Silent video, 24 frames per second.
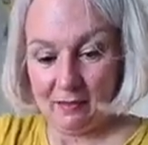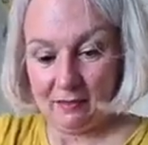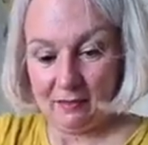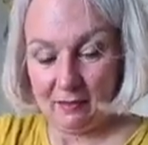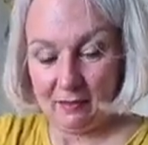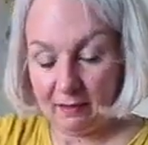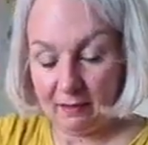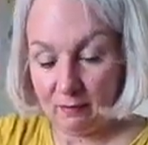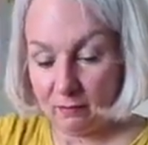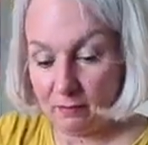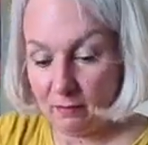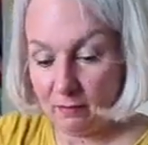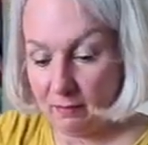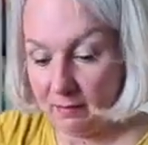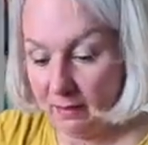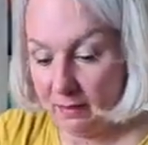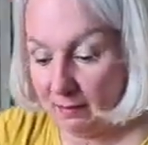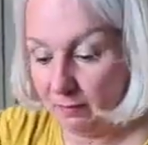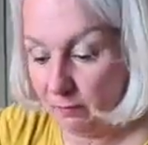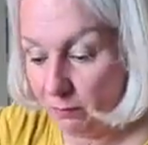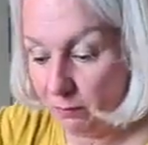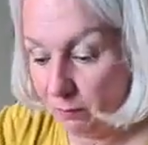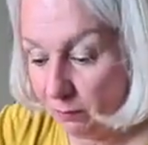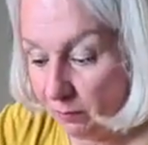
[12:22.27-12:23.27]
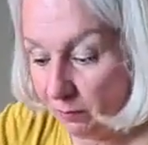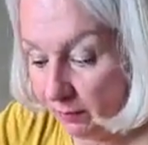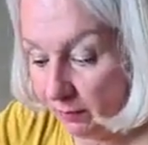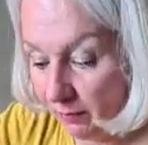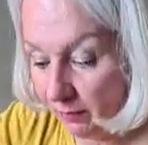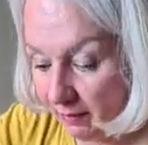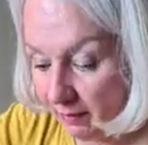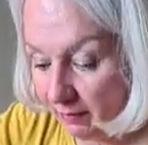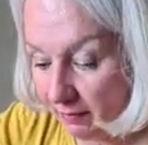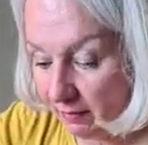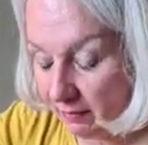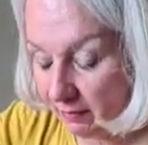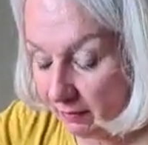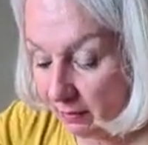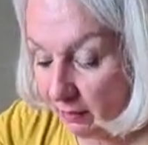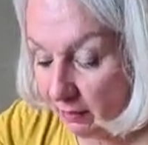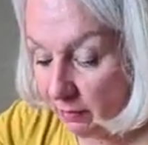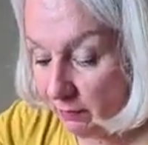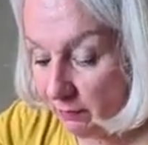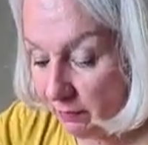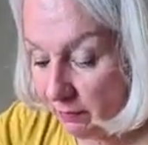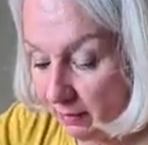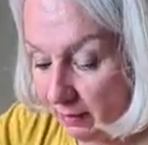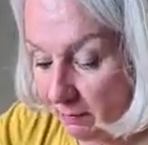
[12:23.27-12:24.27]
That's one. It's a
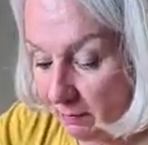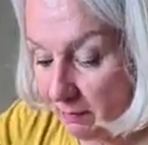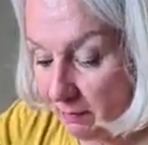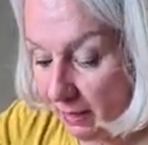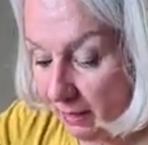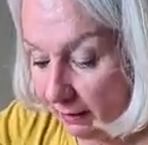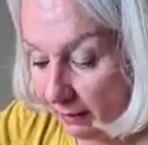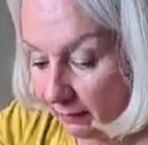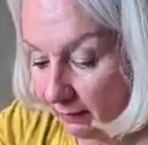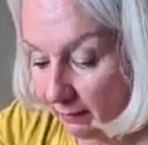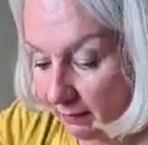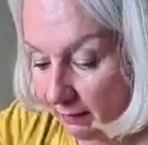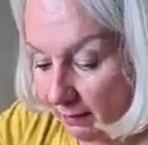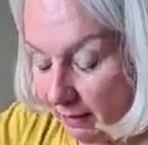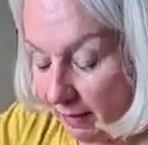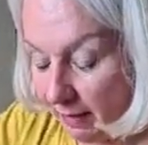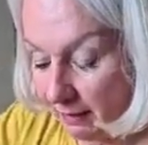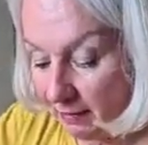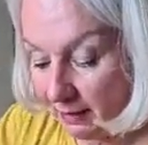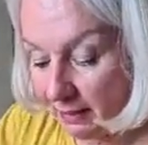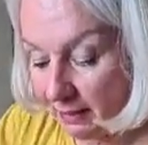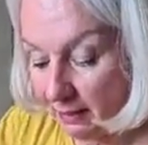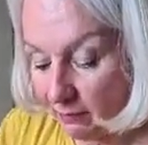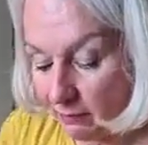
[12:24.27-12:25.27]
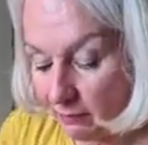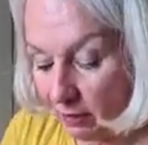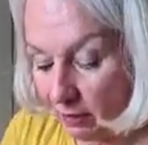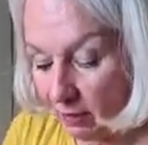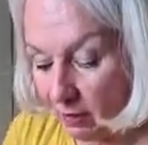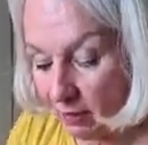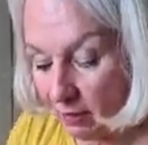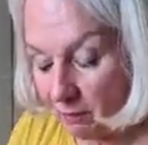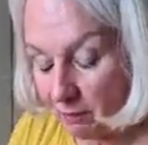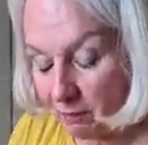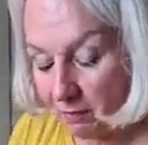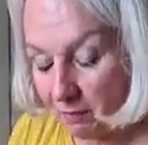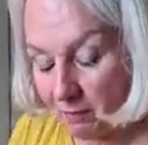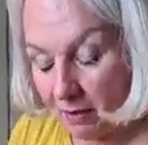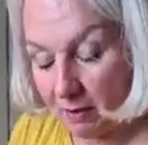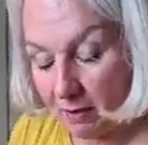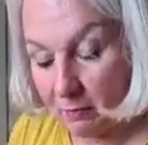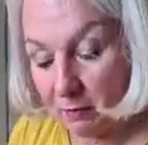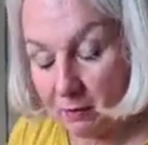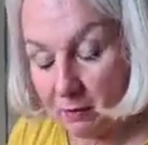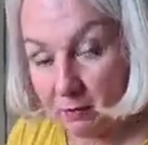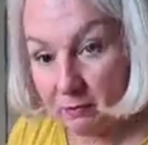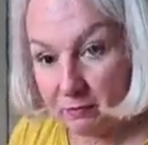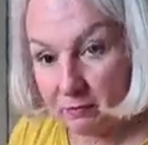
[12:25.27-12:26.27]
lovely mix. I think you've got
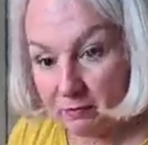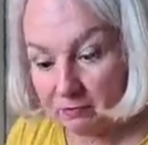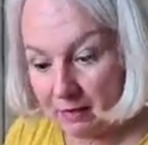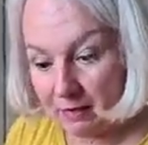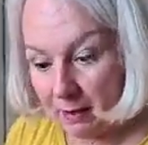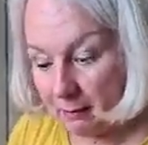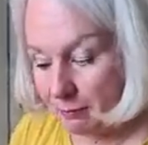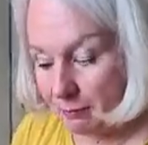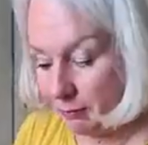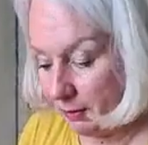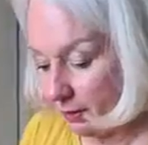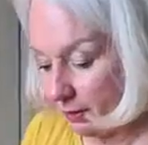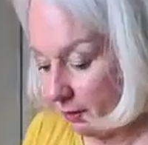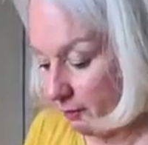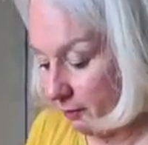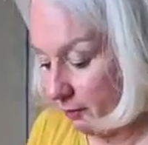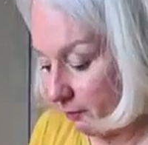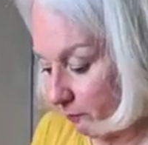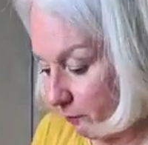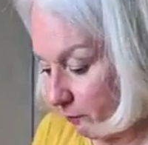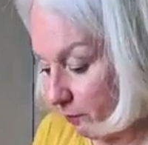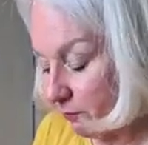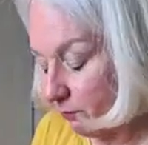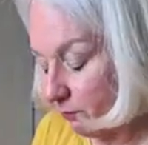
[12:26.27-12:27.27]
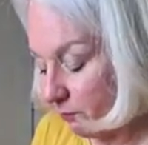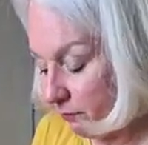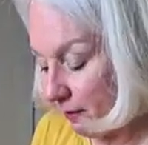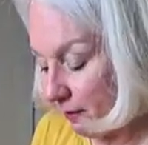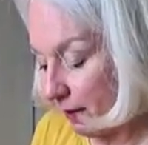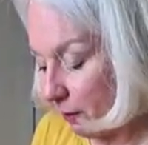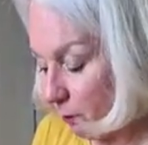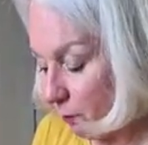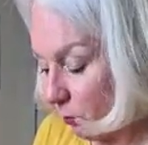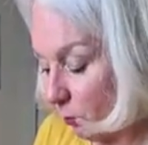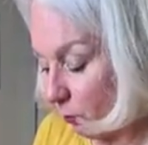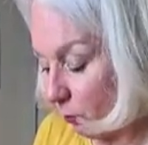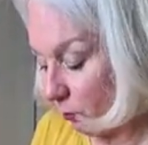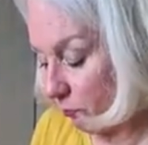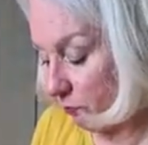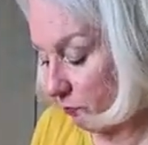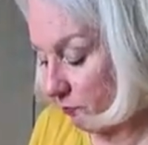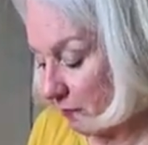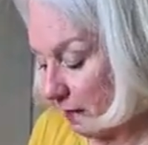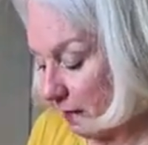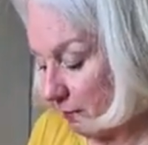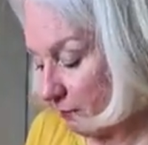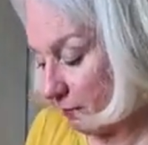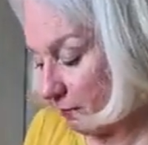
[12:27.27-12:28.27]
one fat quarter
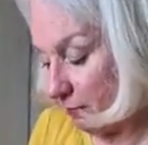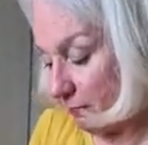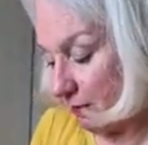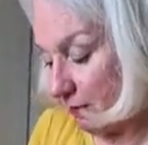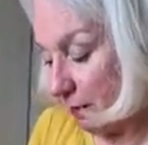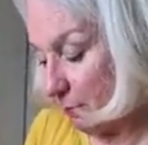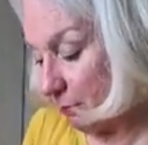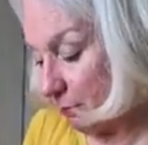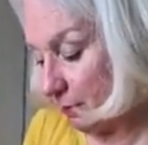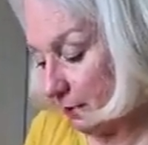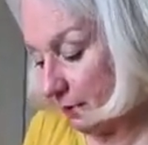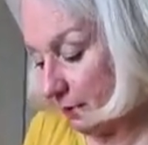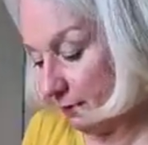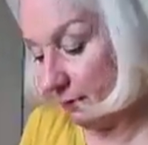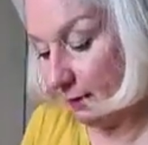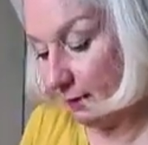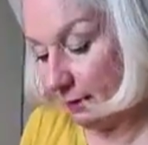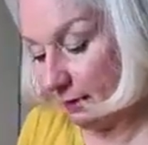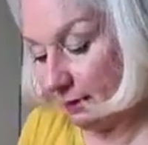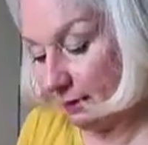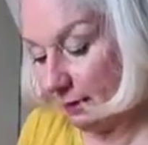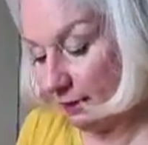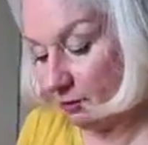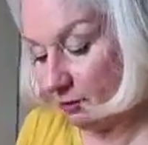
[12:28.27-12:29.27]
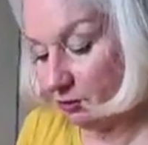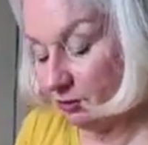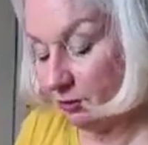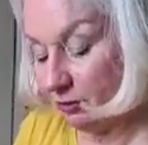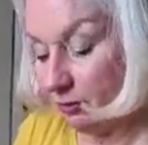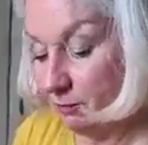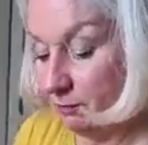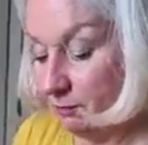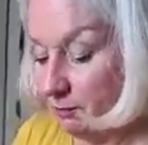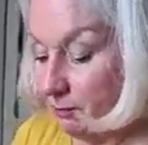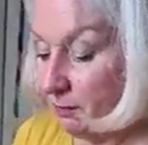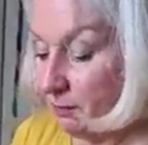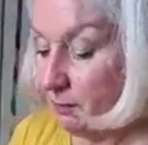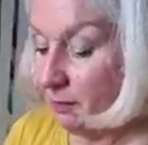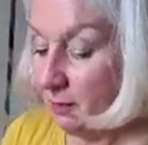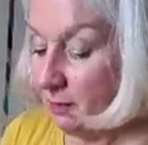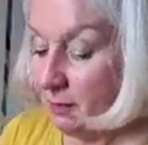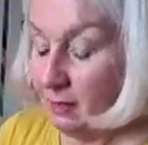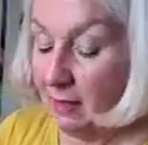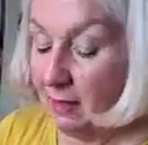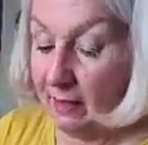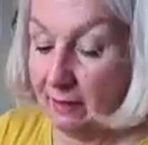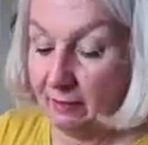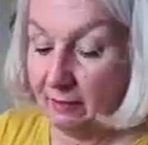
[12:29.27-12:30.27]
from every fabric in the collection.
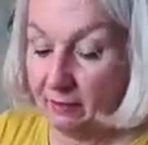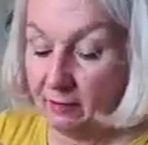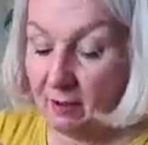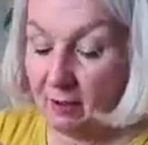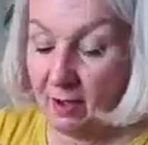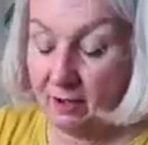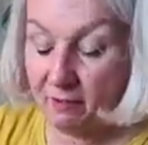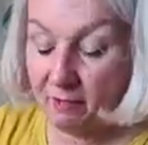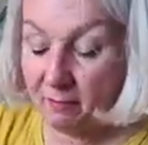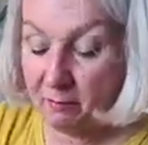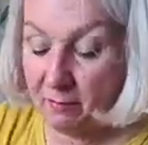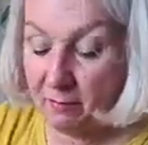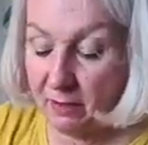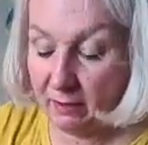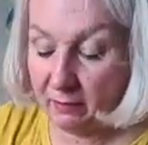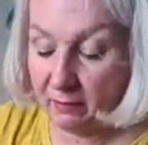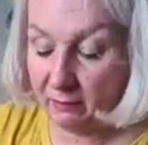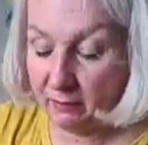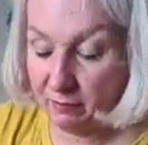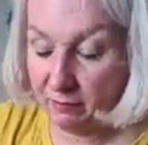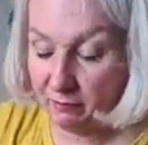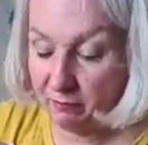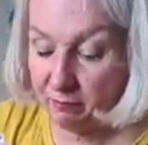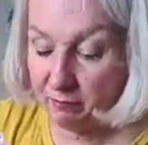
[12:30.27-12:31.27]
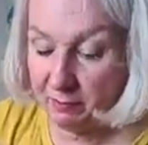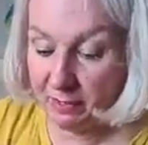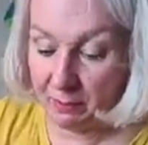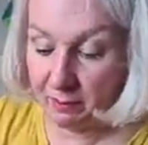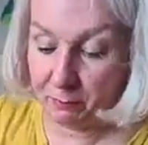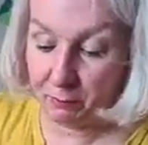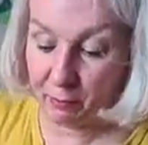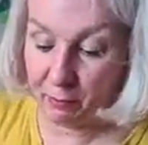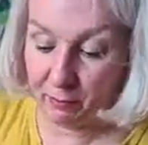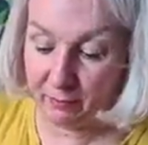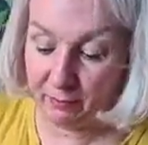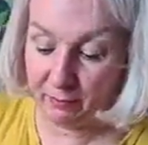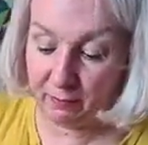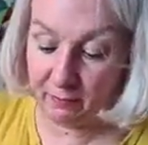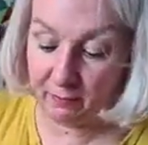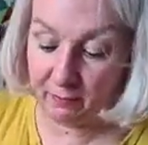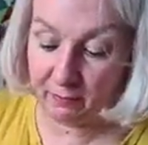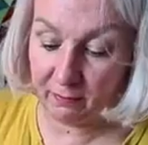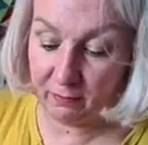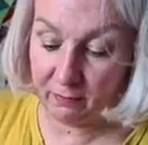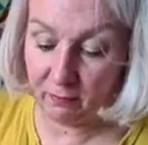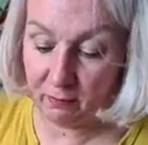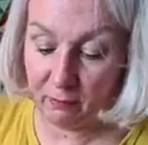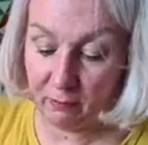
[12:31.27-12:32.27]
And it's a nice mix of big
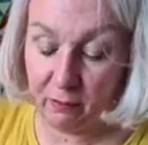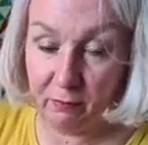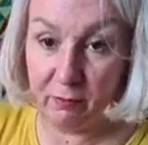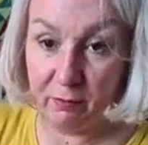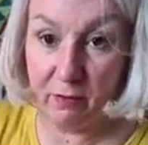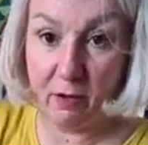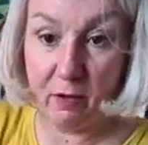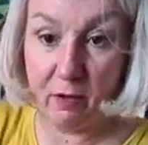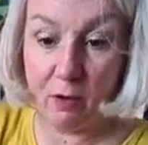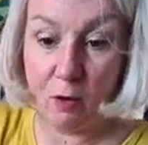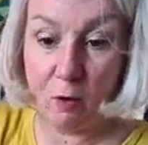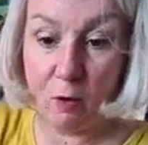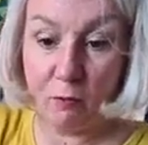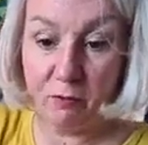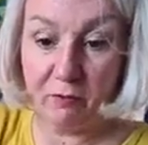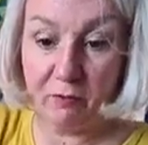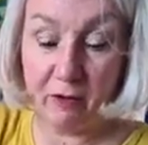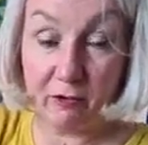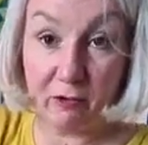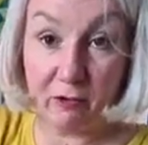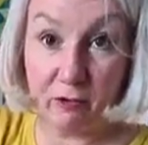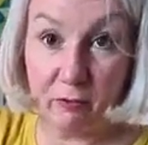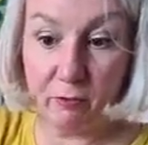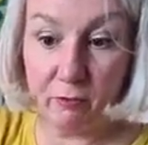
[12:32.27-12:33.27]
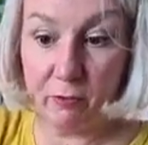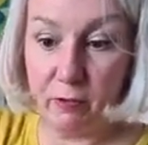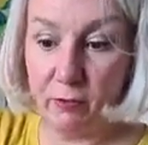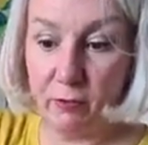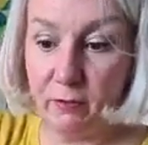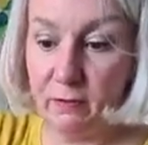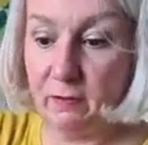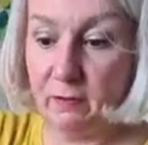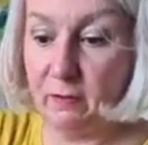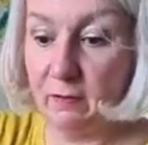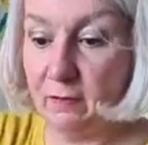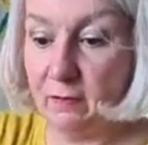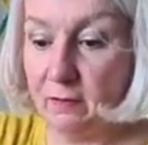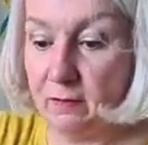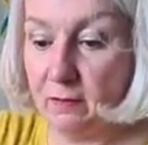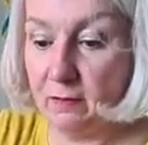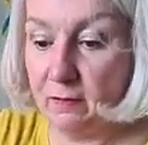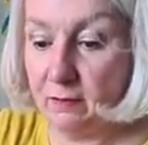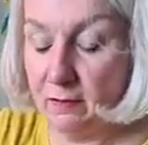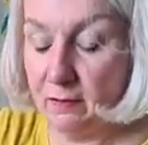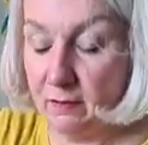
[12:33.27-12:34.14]
prints, lovely old-fashioned roses.